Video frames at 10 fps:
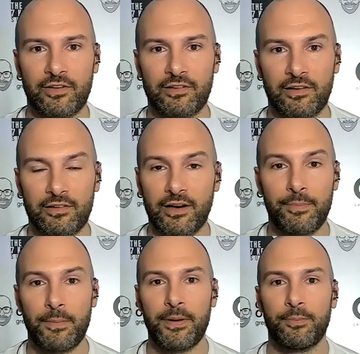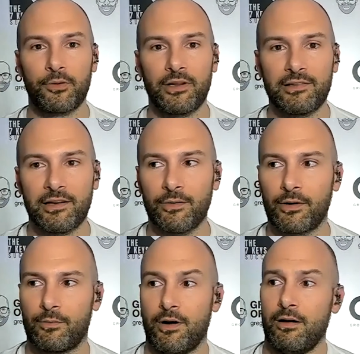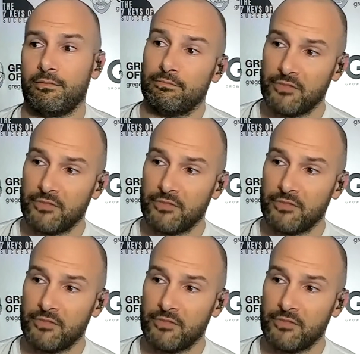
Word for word: existed. I bet people are listening going, wow,